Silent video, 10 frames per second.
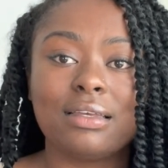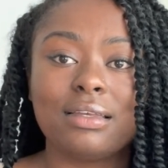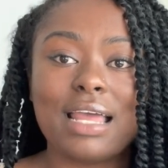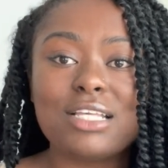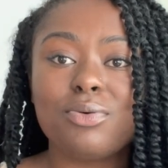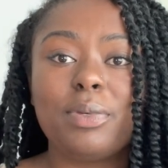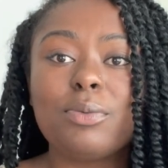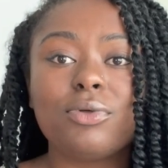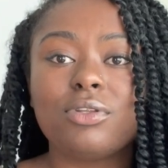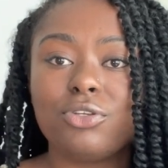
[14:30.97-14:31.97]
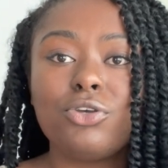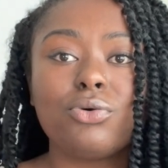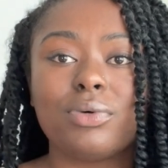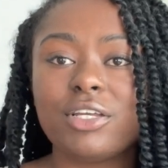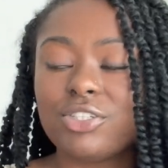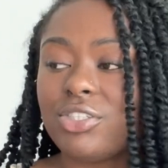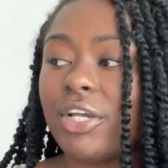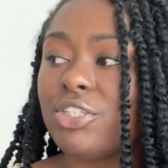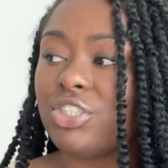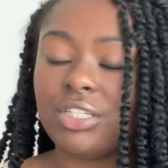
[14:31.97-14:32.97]
That's what people do when they're
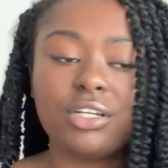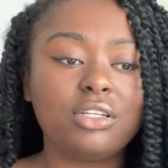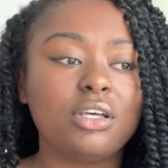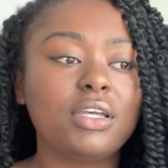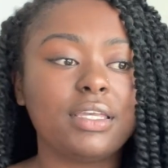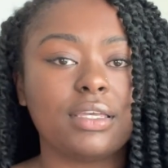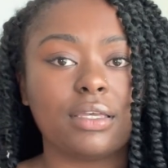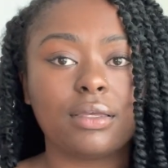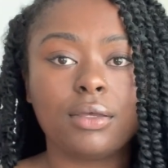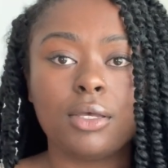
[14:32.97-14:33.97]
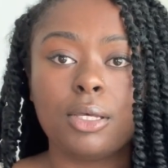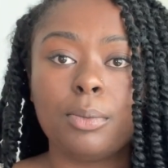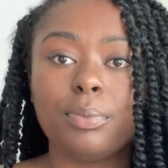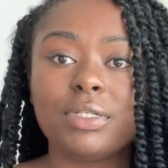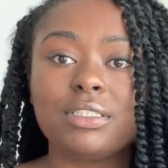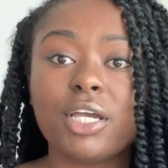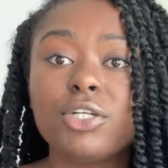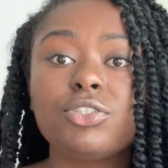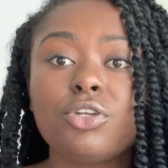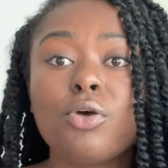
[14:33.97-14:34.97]
searching. They're looking. But
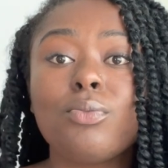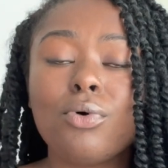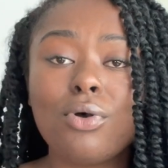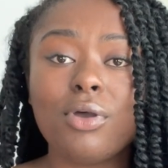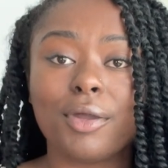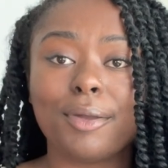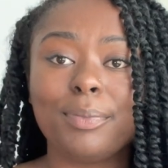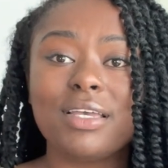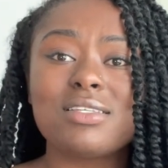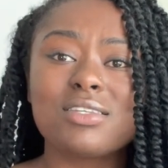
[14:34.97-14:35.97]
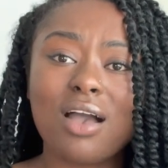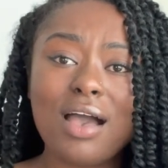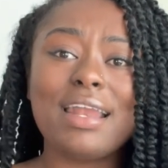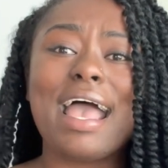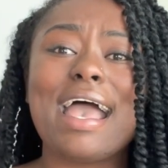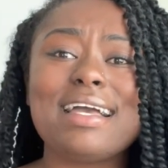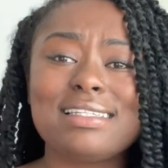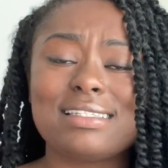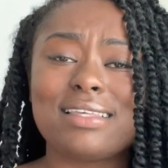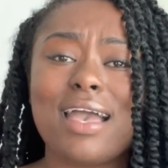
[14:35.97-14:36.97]
search no more, because God has
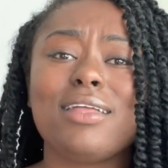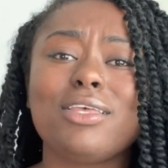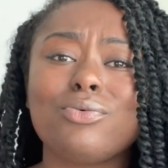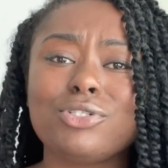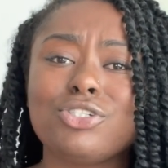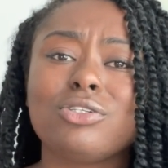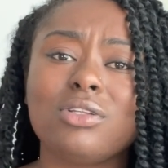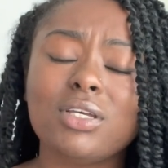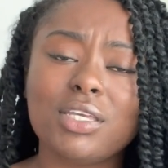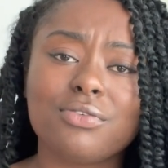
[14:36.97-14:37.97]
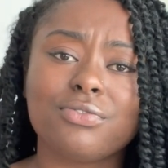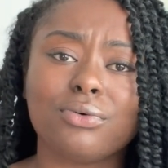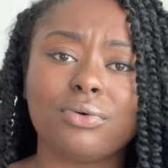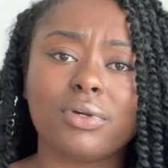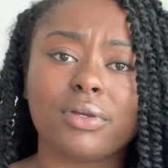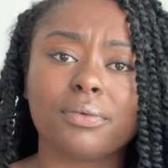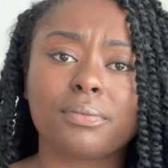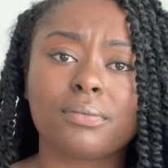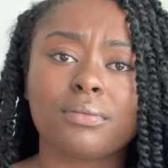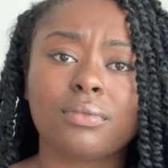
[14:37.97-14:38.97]
exactly what you're looking for.
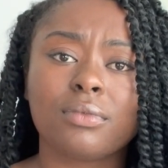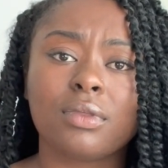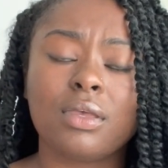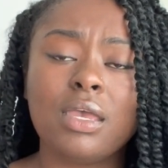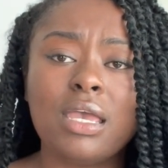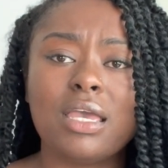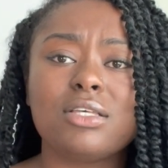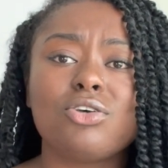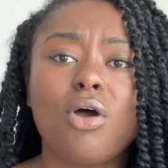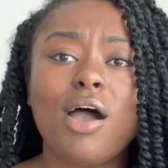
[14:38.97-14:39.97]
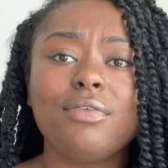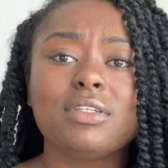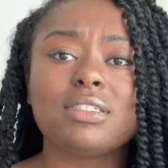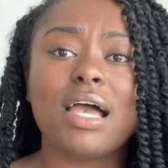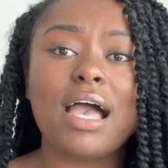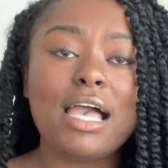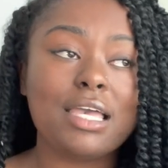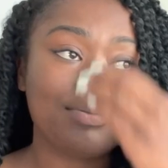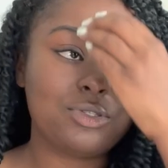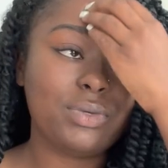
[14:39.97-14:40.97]
And so
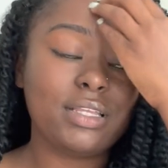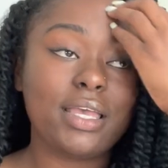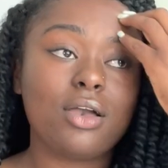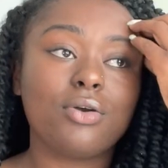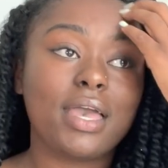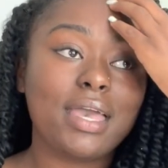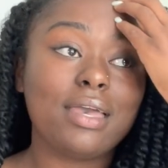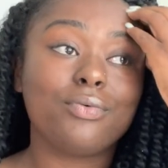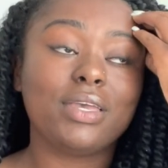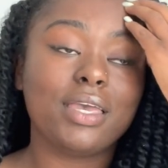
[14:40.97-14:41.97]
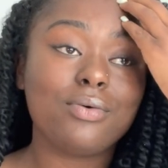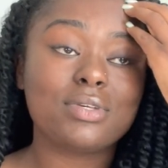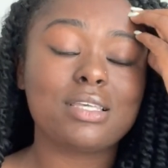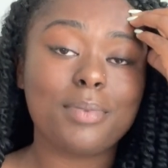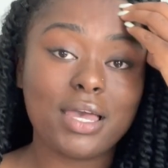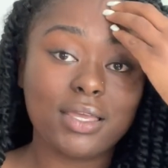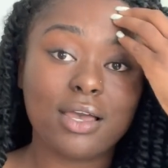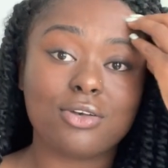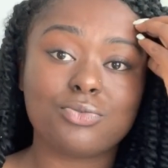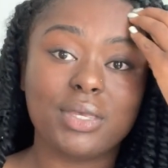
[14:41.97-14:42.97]
oftentimes we think, okay, if we get with somebody
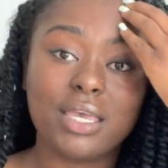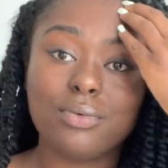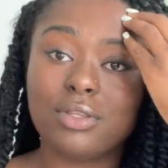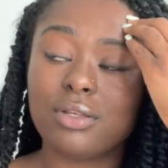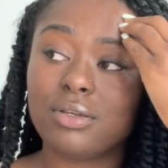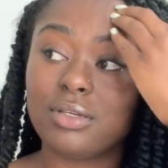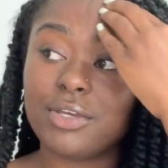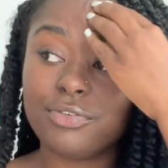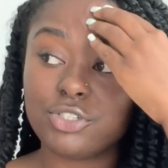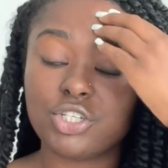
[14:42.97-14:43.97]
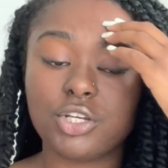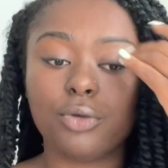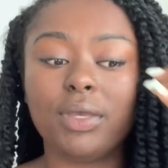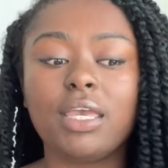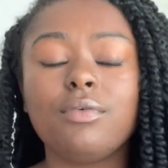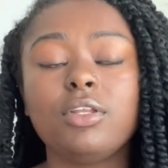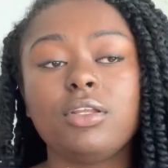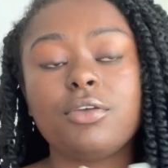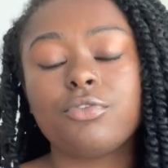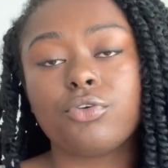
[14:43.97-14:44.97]
else, we get with a different gender, we get with a
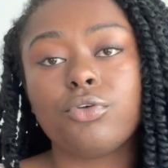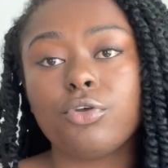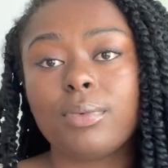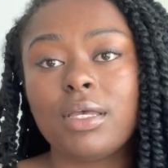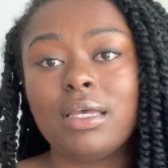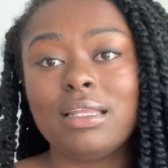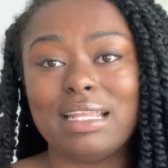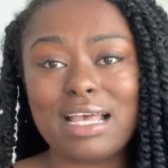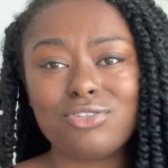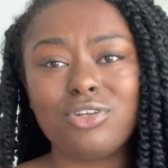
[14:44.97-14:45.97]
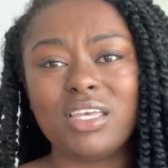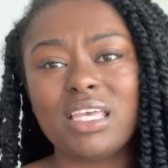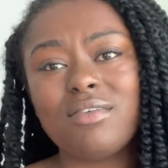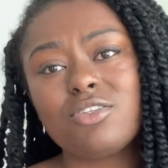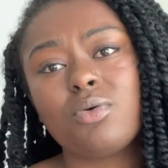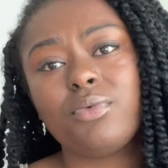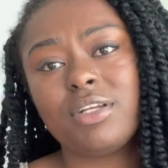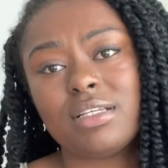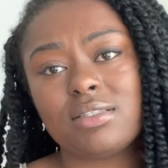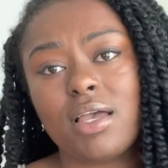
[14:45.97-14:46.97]
different group, that's going to give us what we're
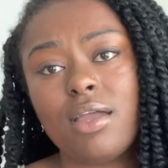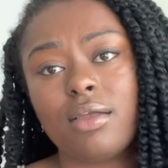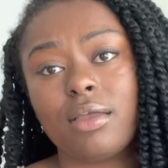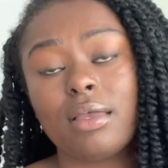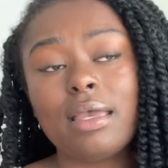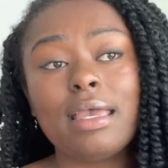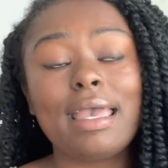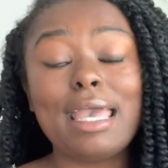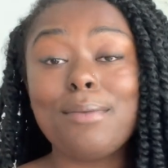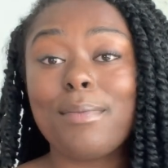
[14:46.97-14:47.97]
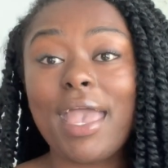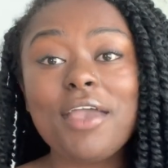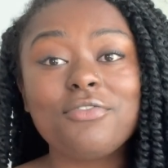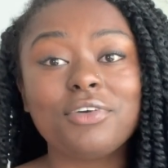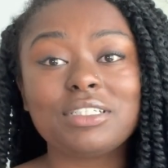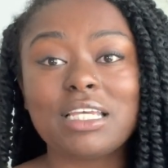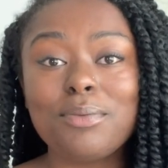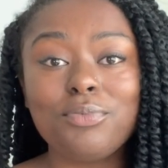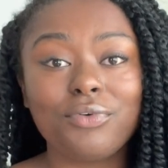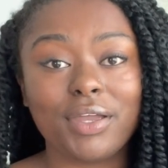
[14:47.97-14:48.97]
desiring. It may for a
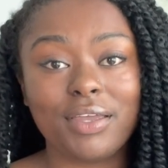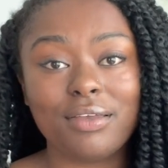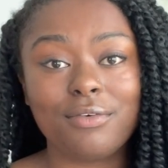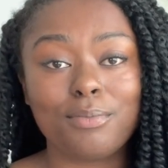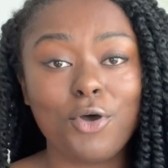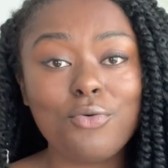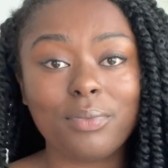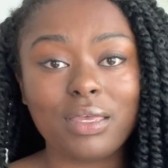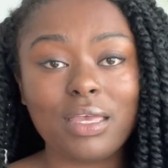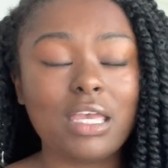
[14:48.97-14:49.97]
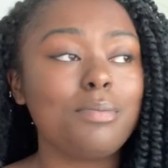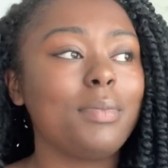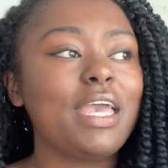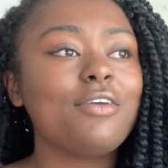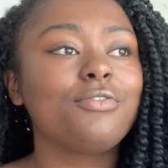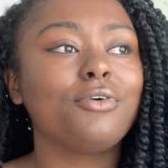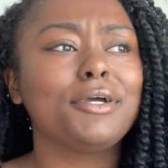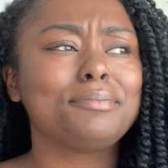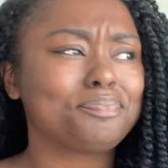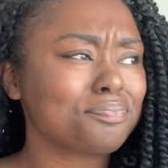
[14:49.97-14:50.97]
temporary moment. It may
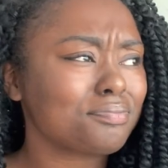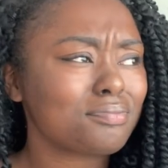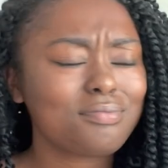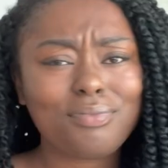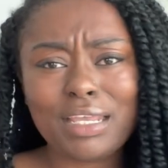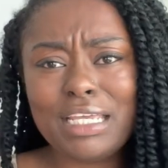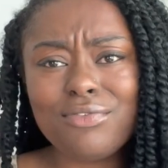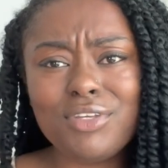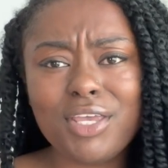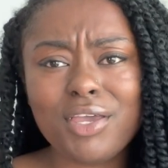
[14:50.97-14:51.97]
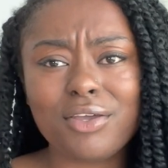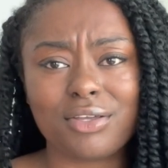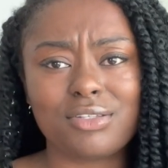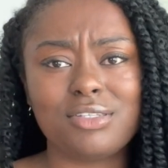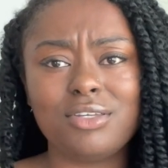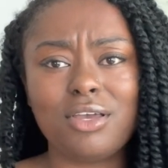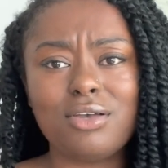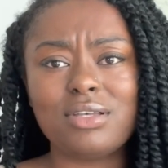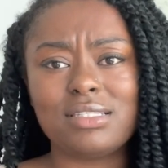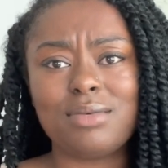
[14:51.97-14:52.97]
for even years,
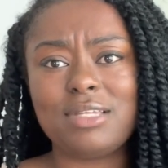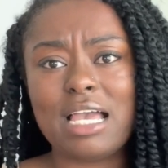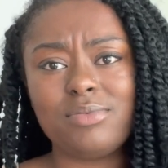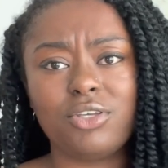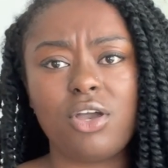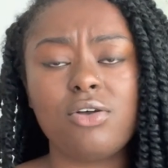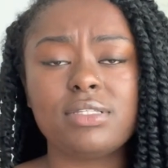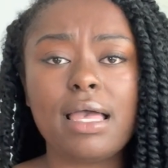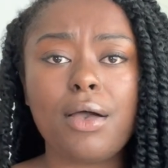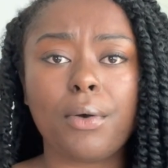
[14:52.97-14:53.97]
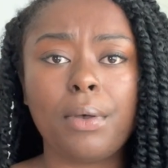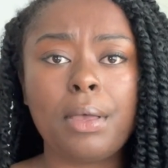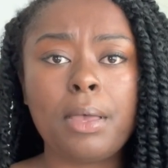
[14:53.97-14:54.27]
because sometimes it goes out.